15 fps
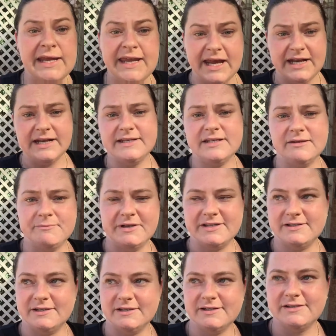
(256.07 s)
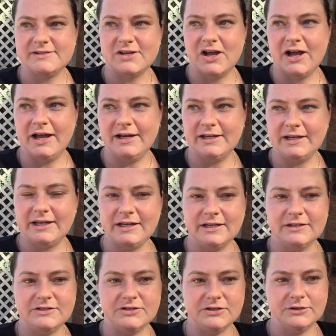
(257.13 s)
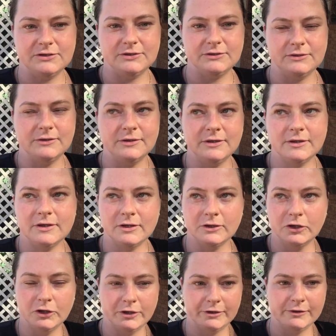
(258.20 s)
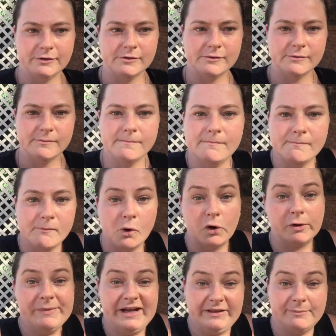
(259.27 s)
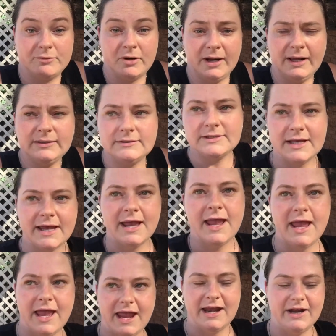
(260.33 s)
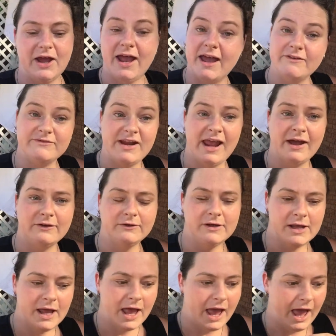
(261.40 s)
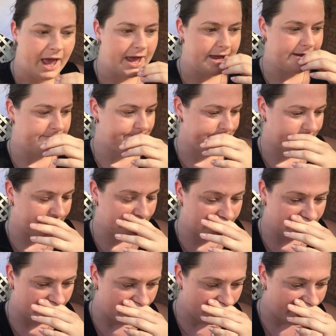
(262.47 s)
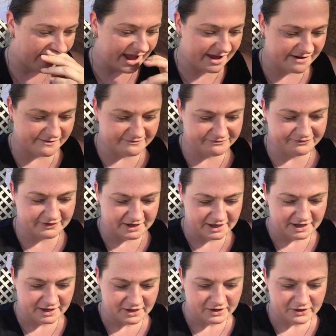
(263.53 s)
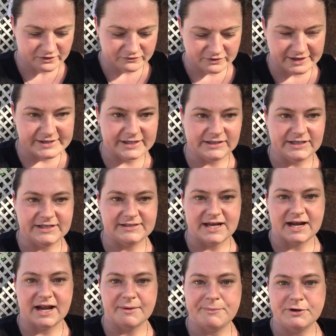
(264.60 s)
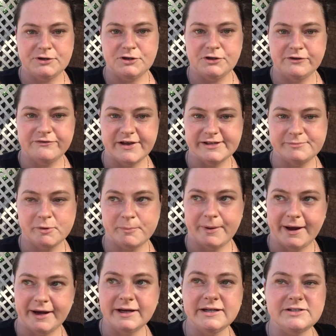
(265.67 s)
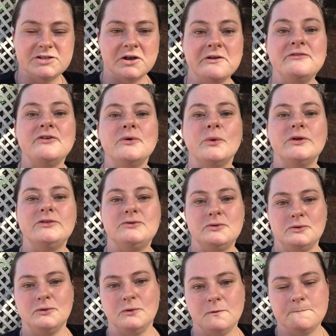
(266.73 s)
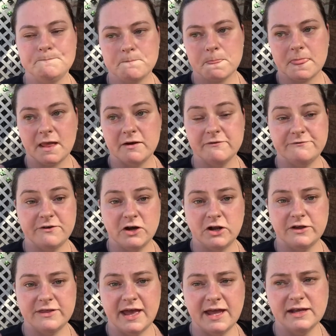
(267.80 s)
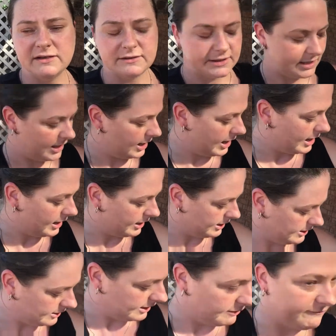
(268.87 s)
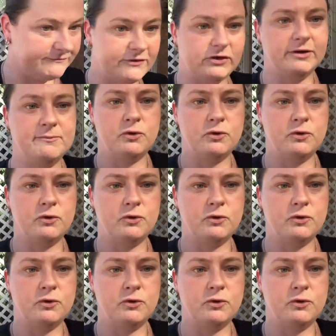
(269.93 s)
get into the business, I needed to learn more about the product. And I have now. I have recently started up a new Facebook page, so if you want to follow that, follow